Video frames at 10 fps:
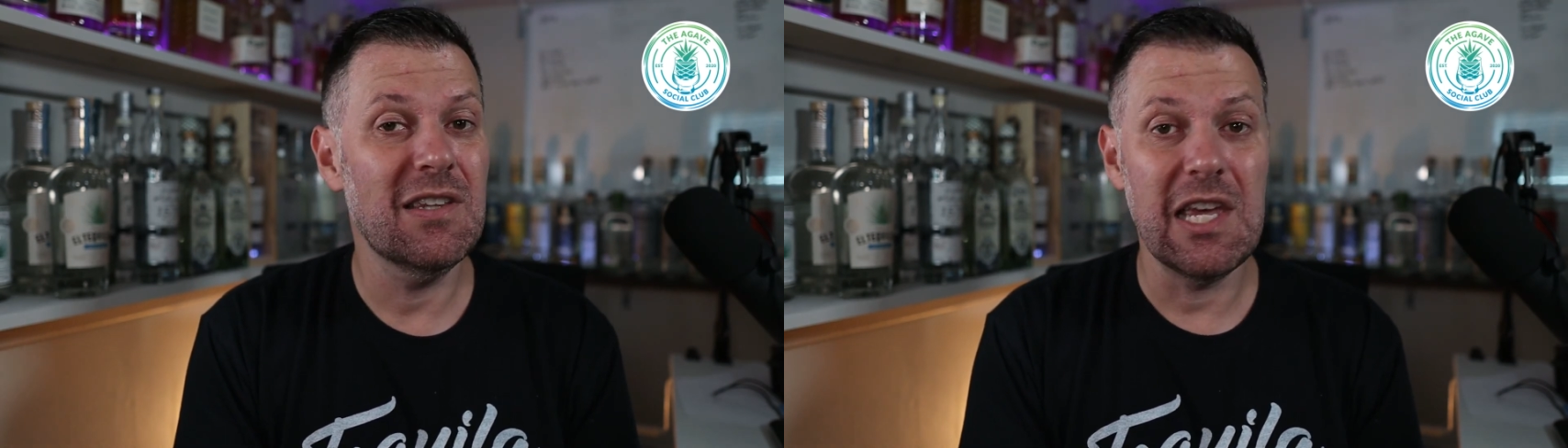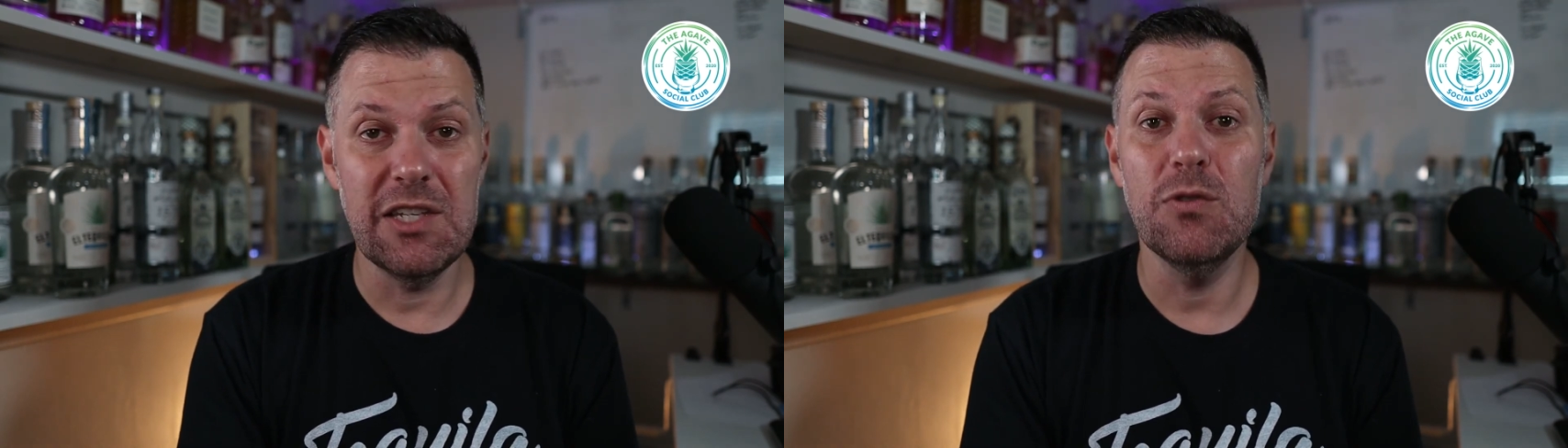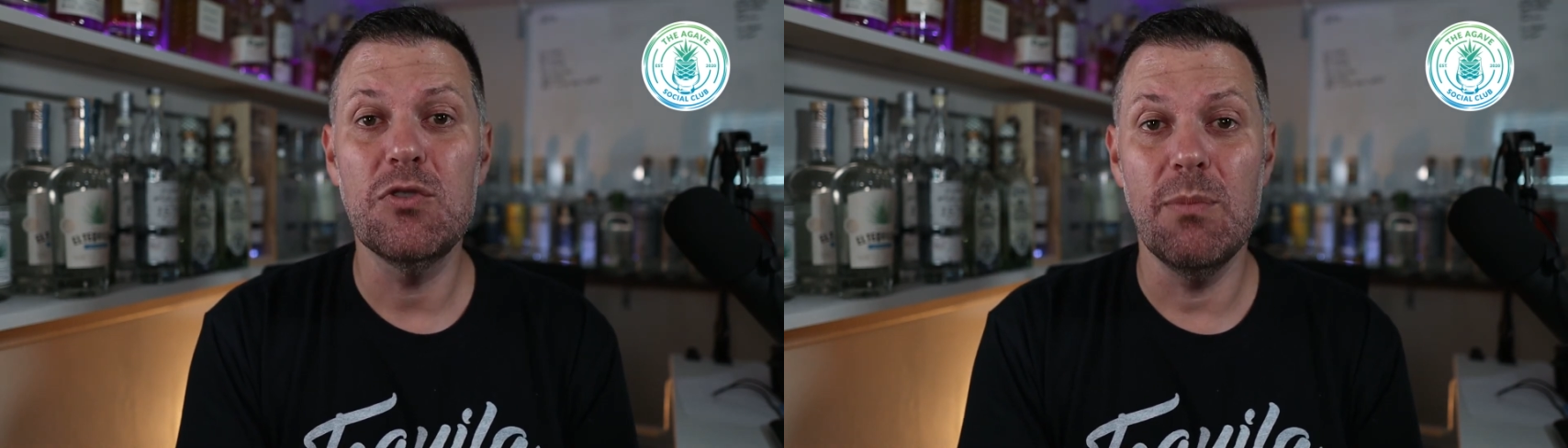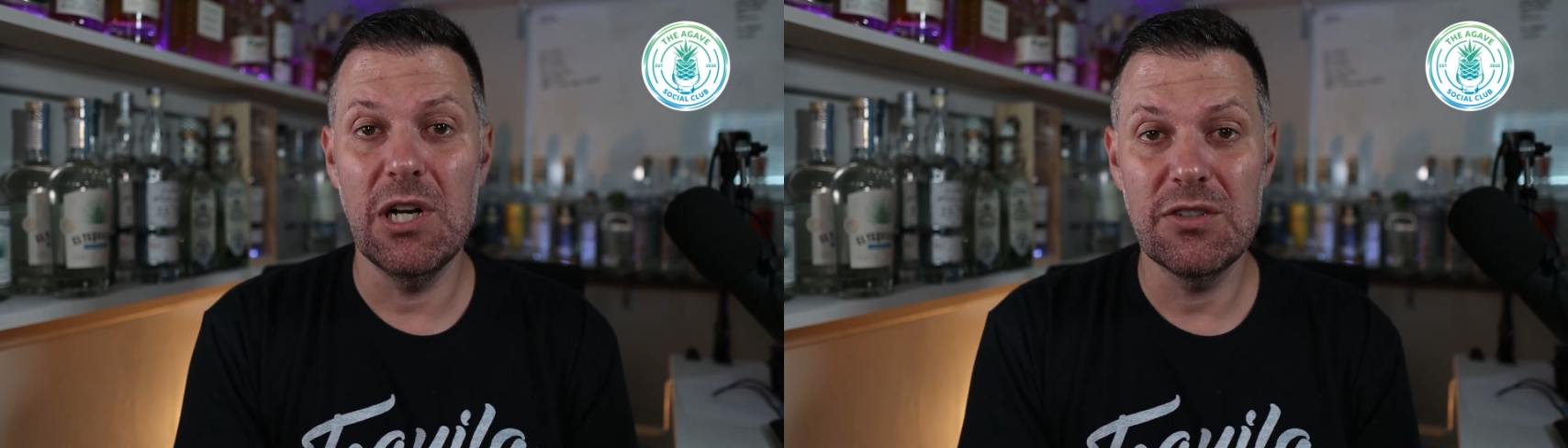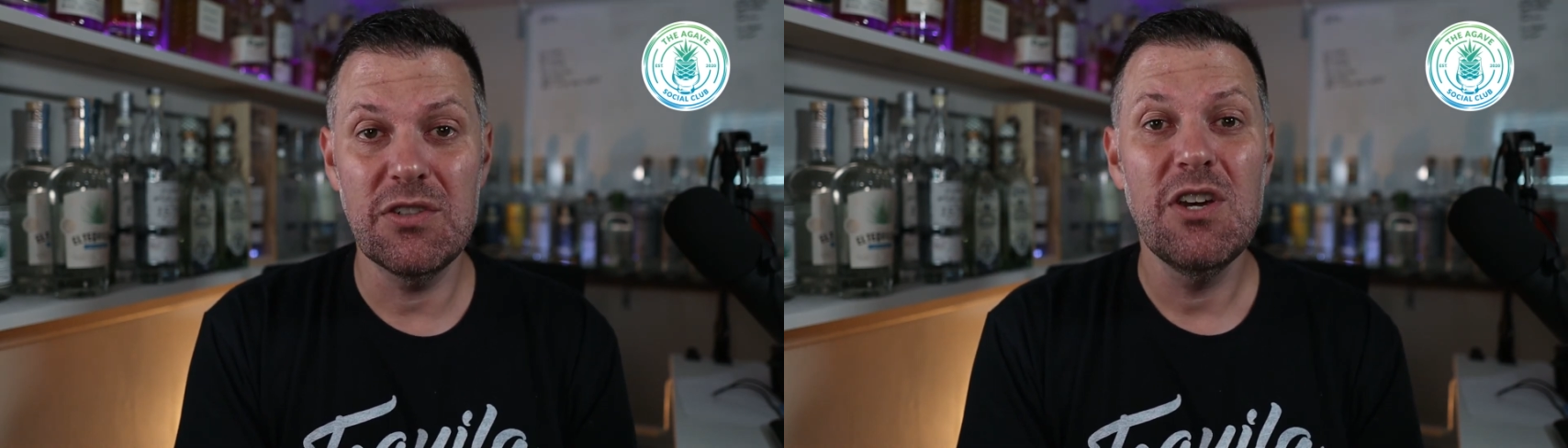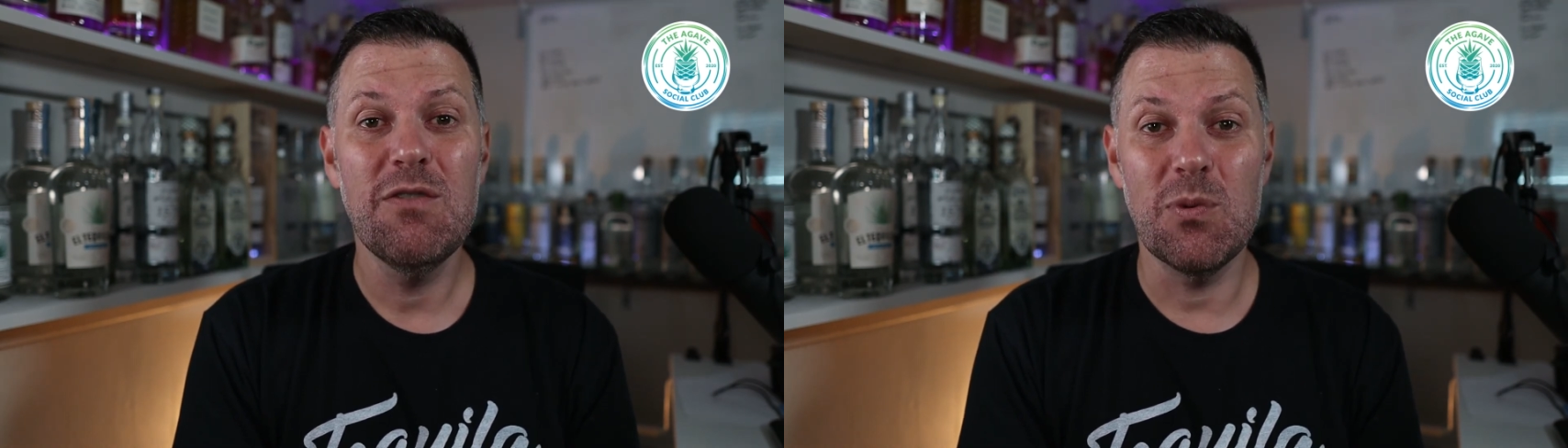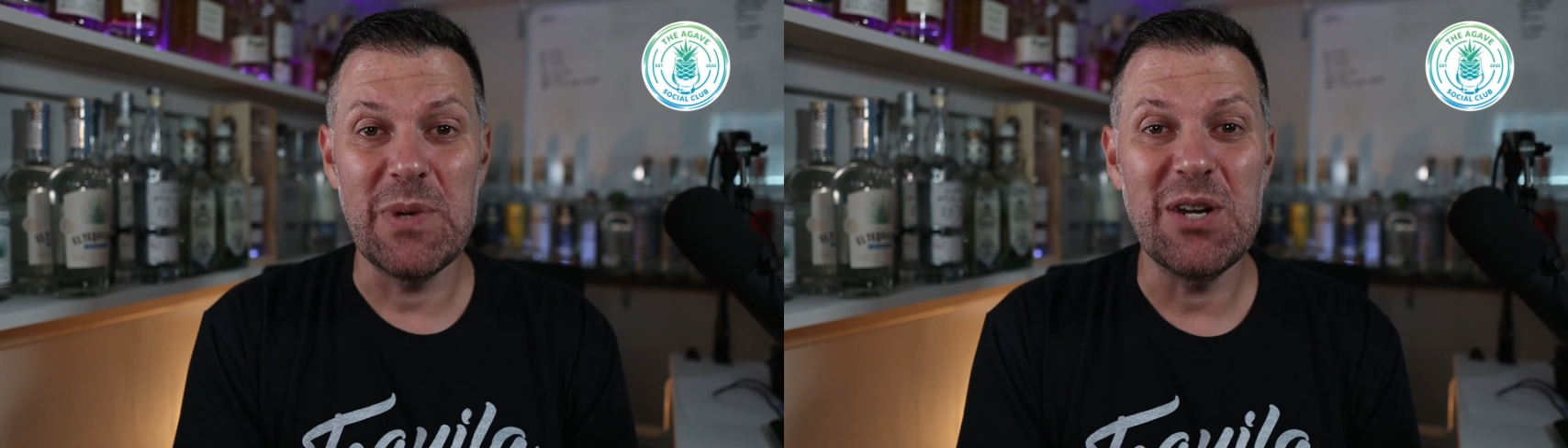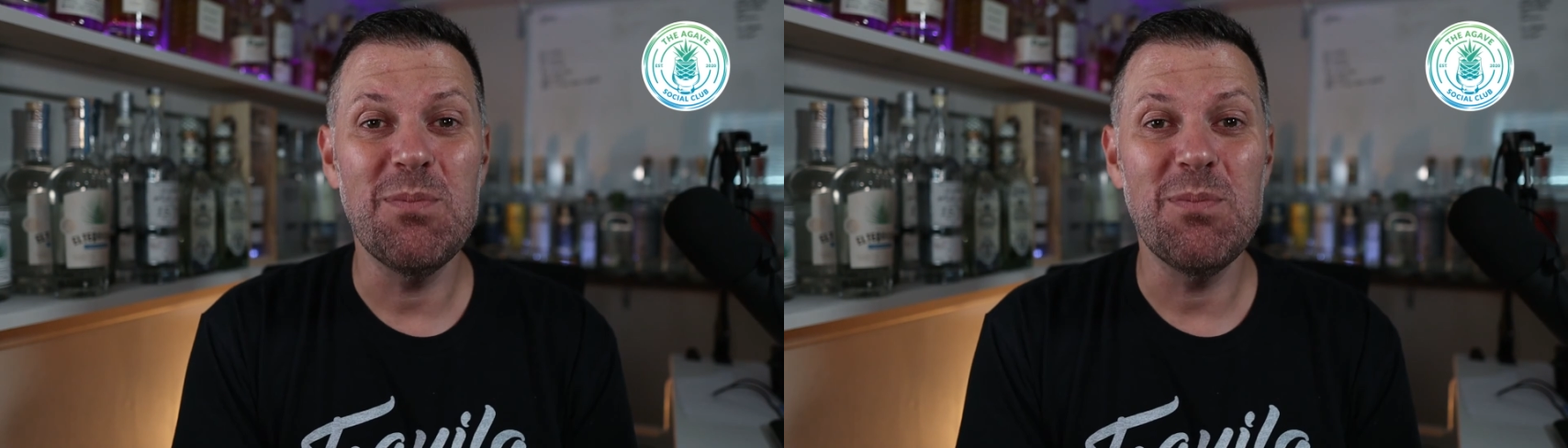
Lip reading: thank you so much for being